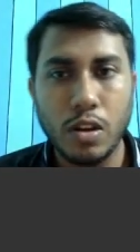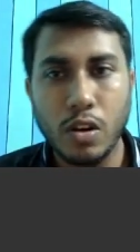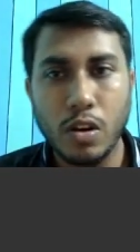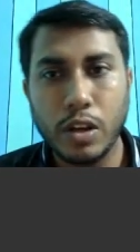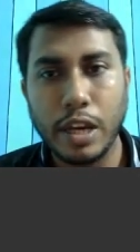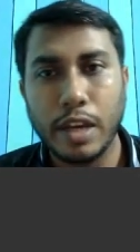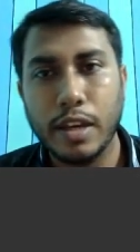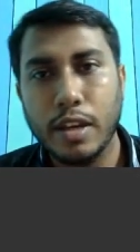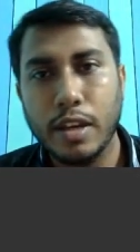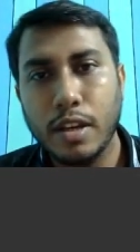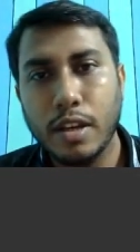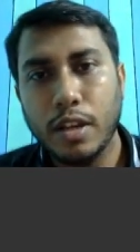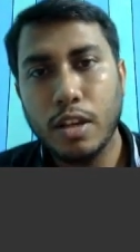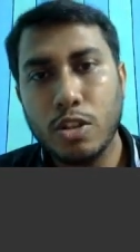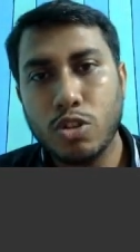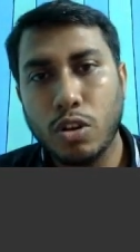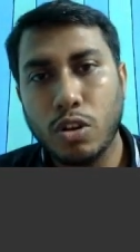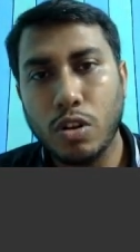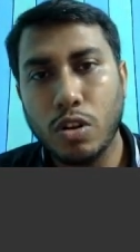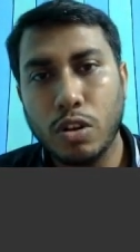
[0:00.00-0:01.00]
Okay,
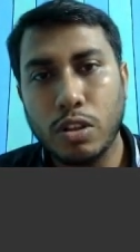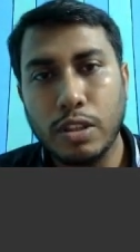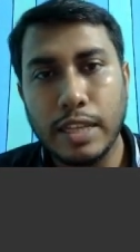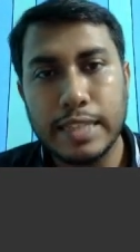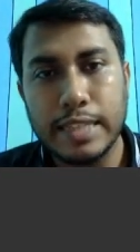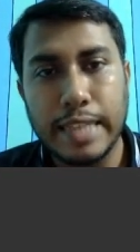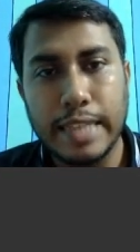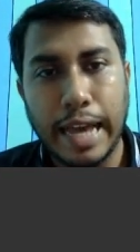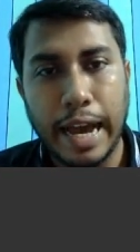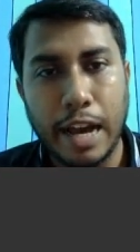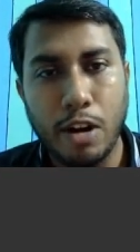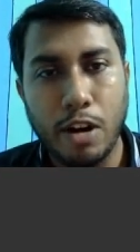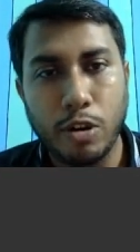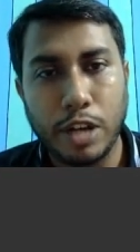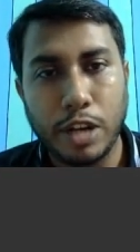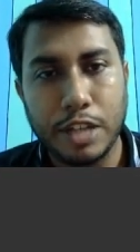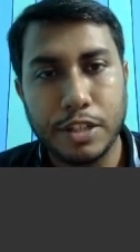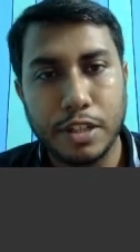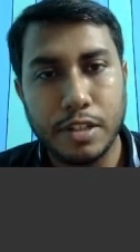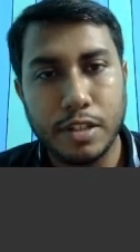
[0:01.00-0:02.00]
so these
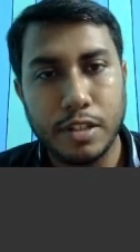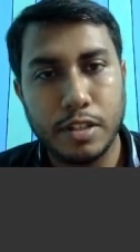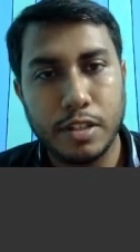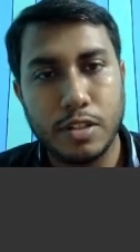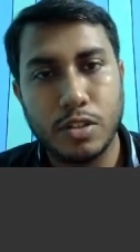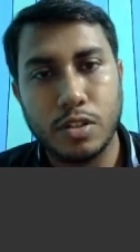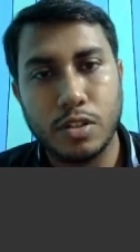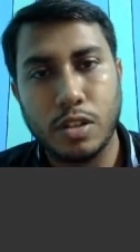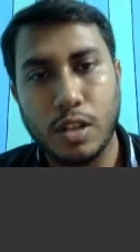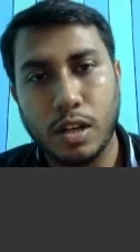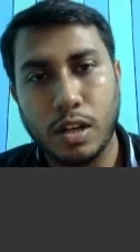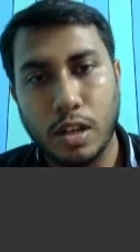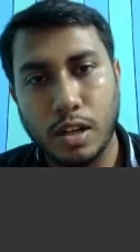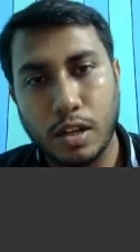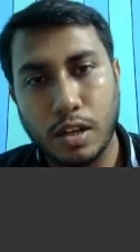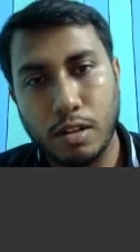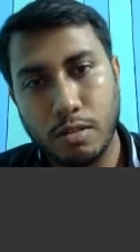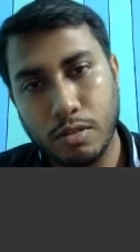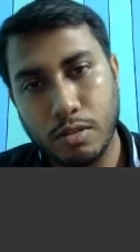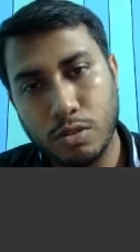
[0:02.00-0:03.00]
allocations,
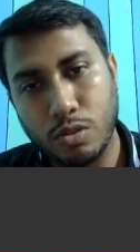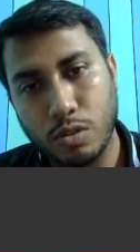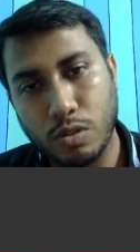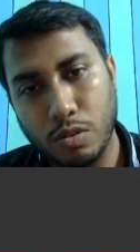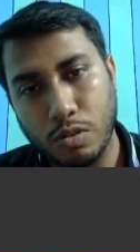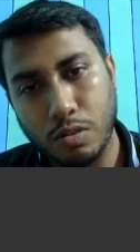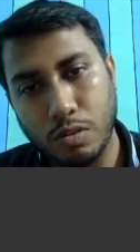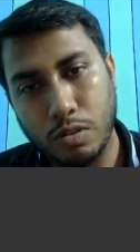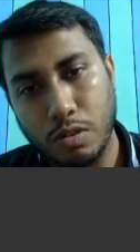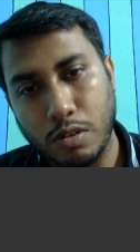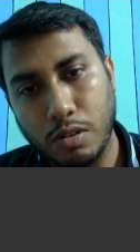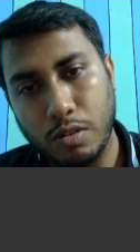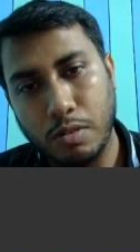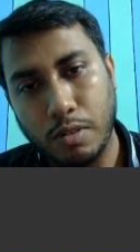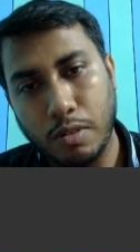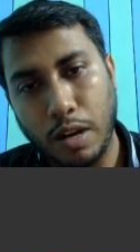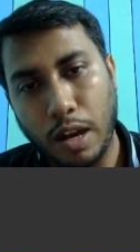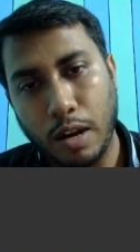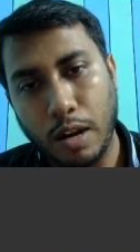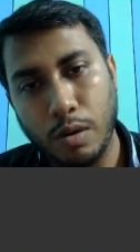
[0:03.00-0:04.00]
so
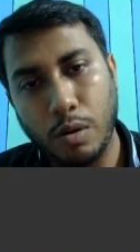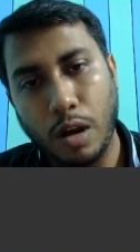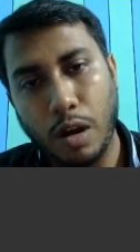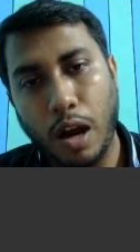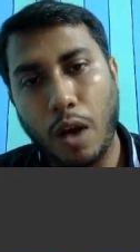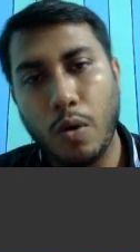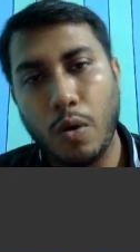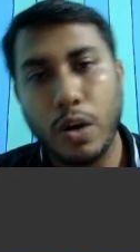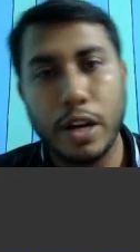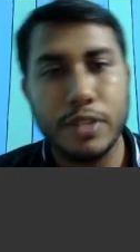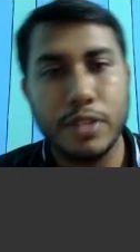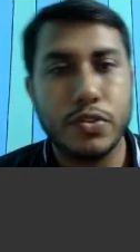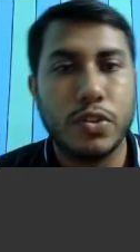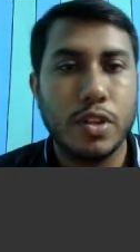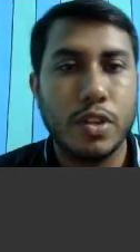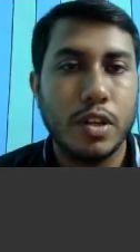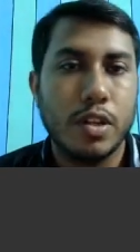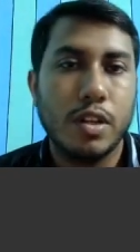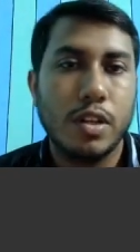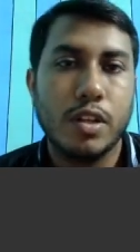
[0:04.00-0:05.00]
how
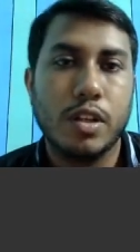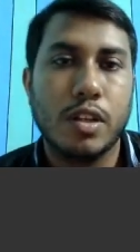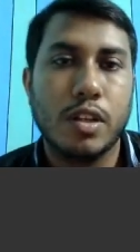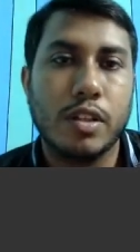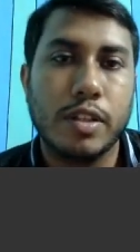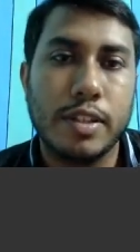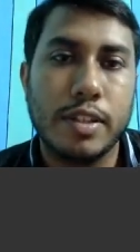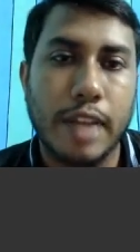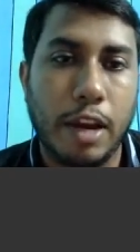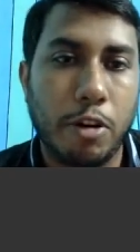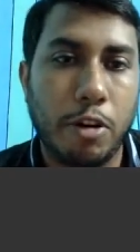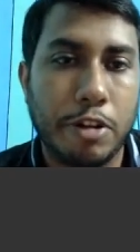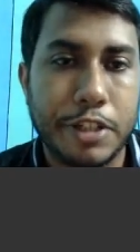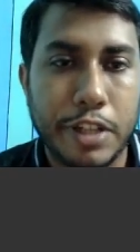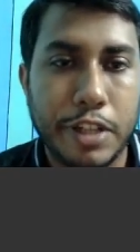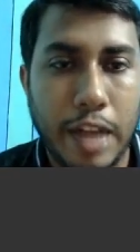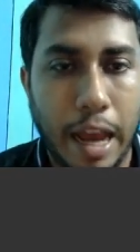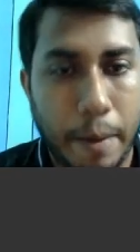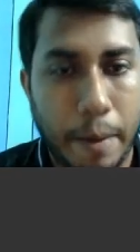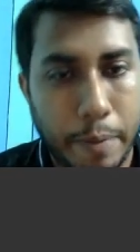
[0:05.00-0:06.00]
does this
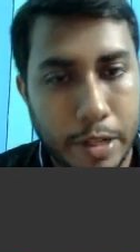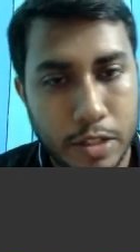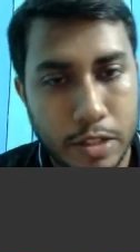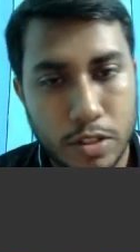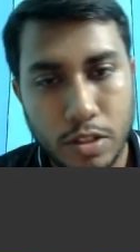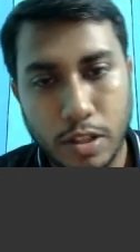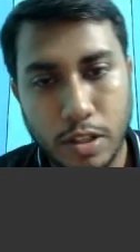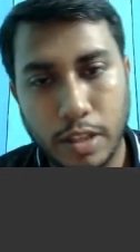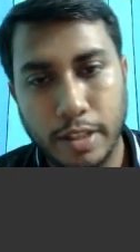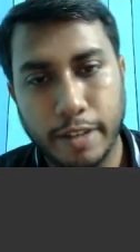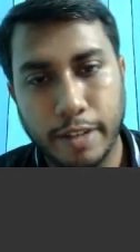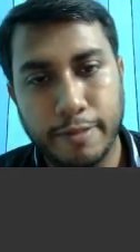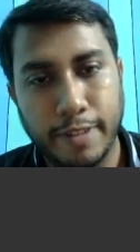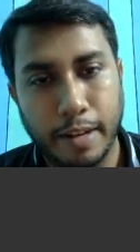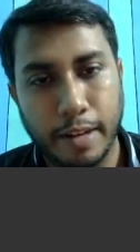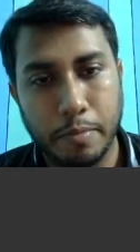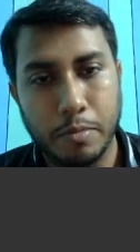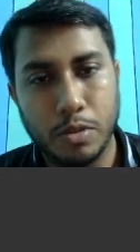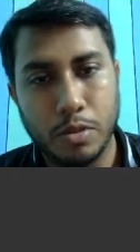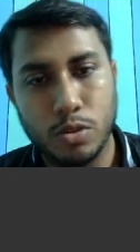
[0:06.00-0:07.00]
allocation happens in the
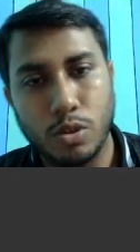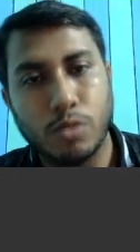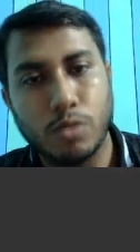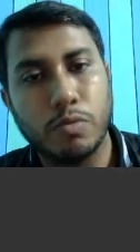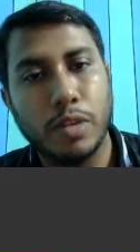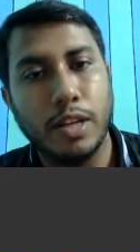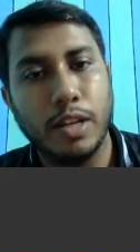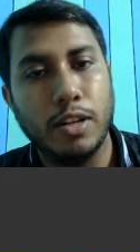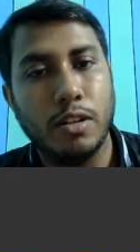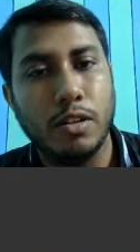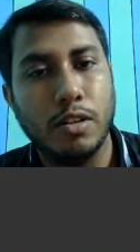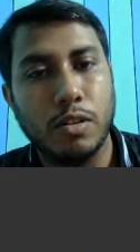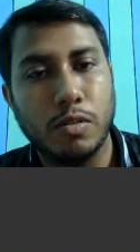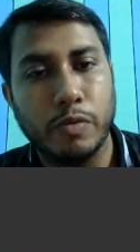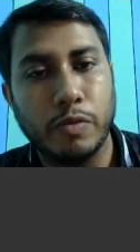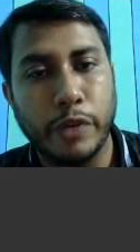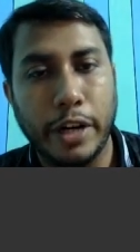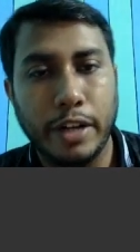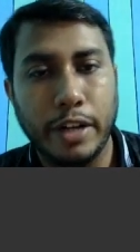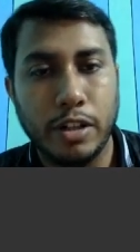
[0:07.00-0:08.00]
frame? So we
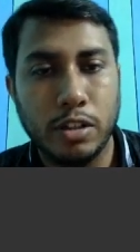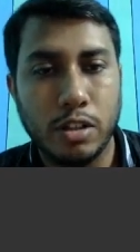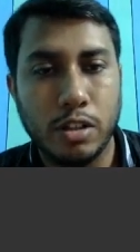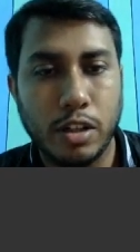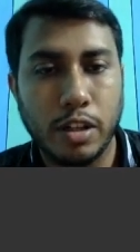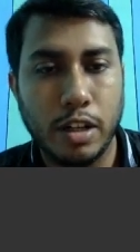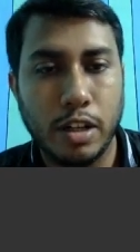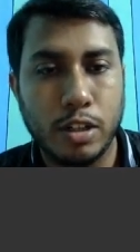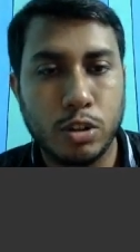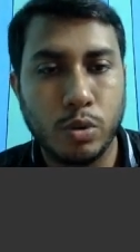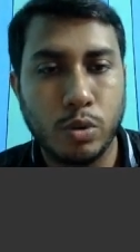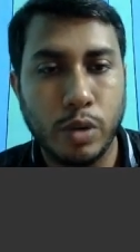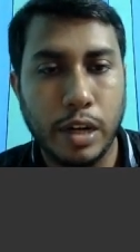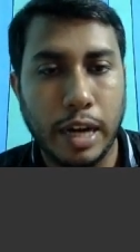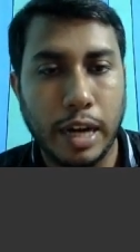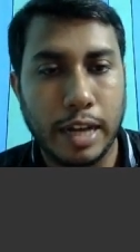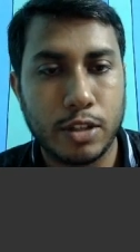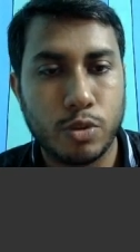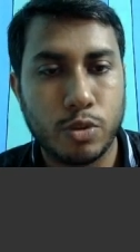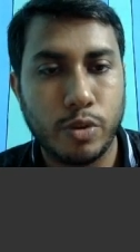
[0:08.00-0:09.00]
went it through
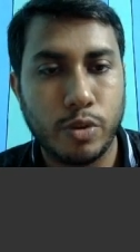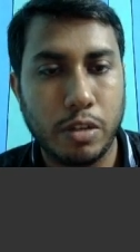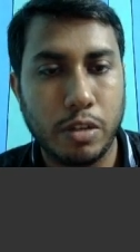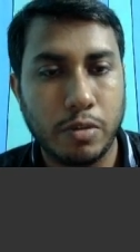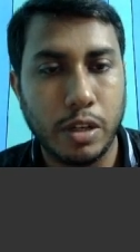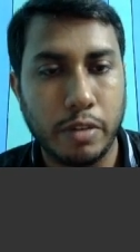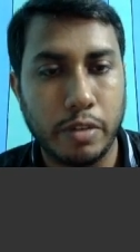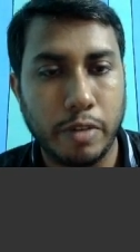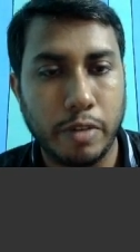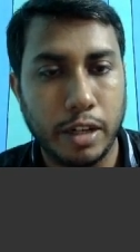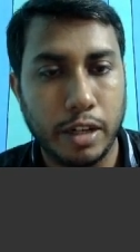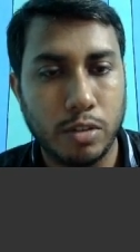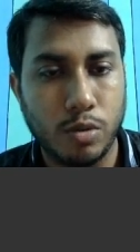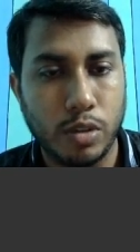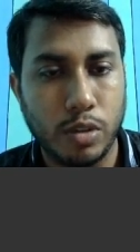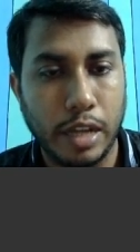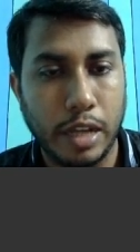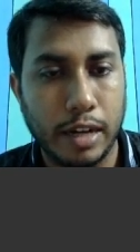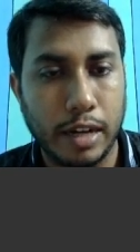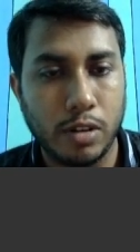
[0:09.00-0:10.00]
last week. We went
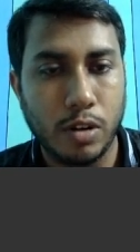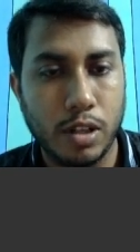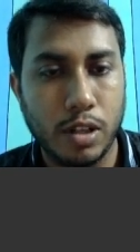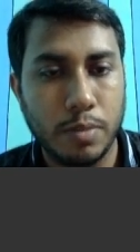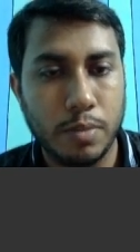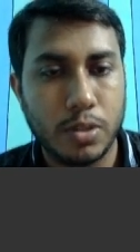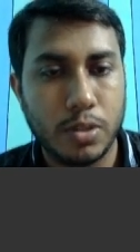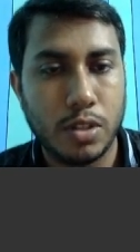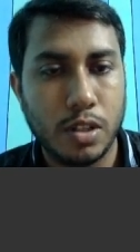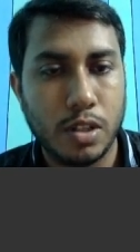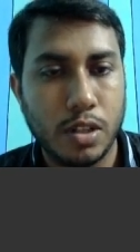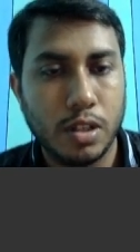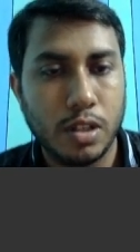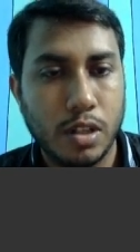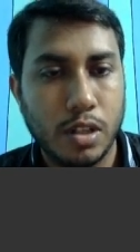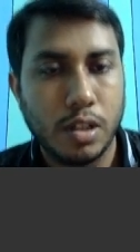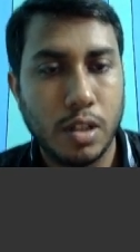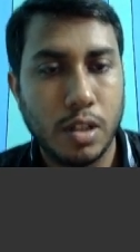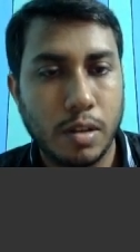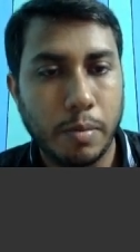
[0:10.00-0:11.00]
through the algorithms:
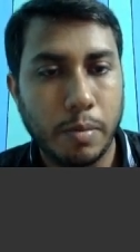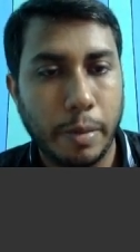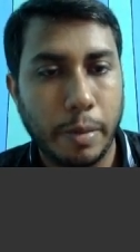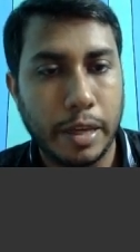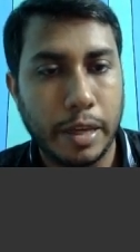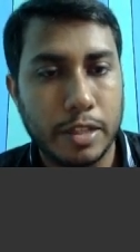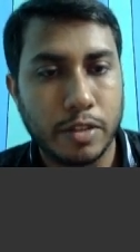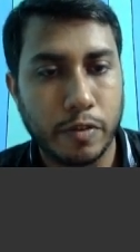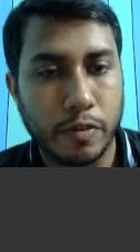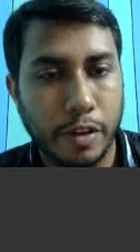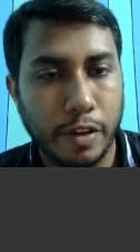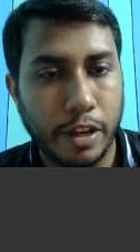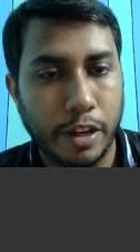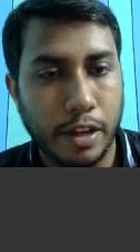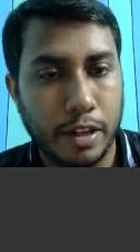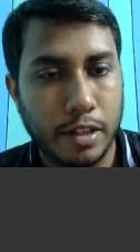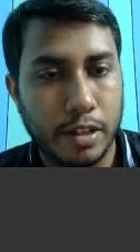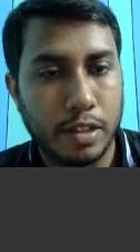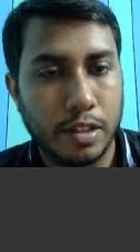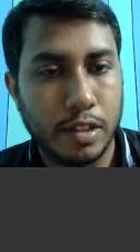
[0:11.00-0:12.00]
best
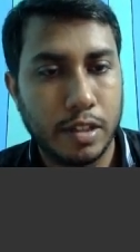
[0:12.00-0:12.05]
fit,